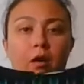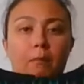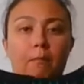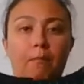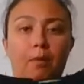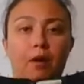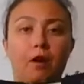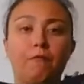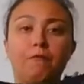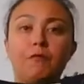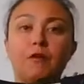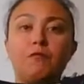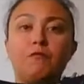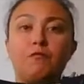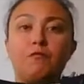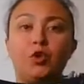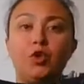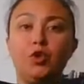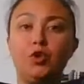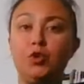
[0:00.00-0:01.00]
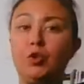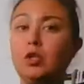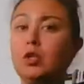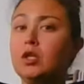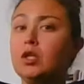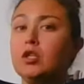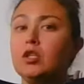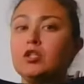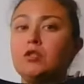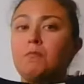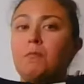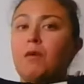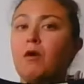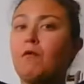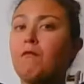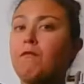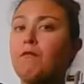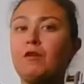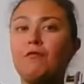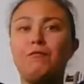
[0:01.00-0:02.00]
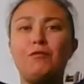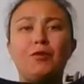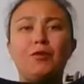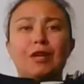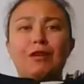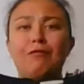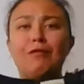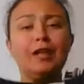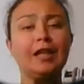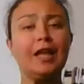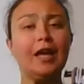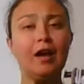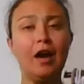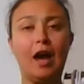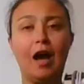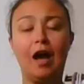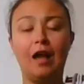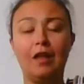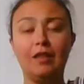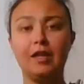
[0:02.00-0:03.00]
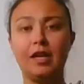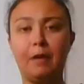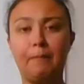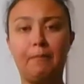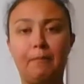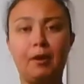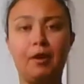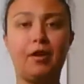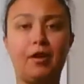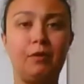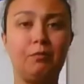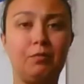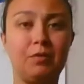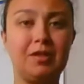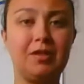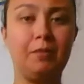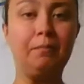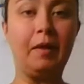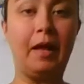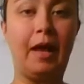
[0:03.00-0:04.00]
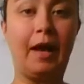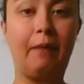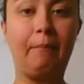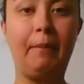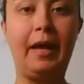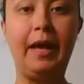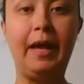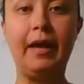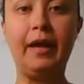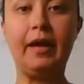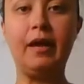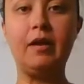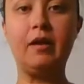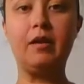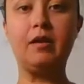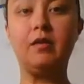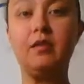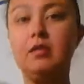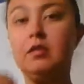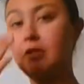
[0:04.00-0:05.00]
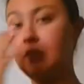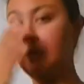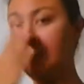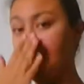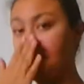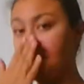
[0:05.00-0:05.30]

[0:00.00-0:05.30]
perfect for New Year's, perfect for even like a holiday party with some black pants,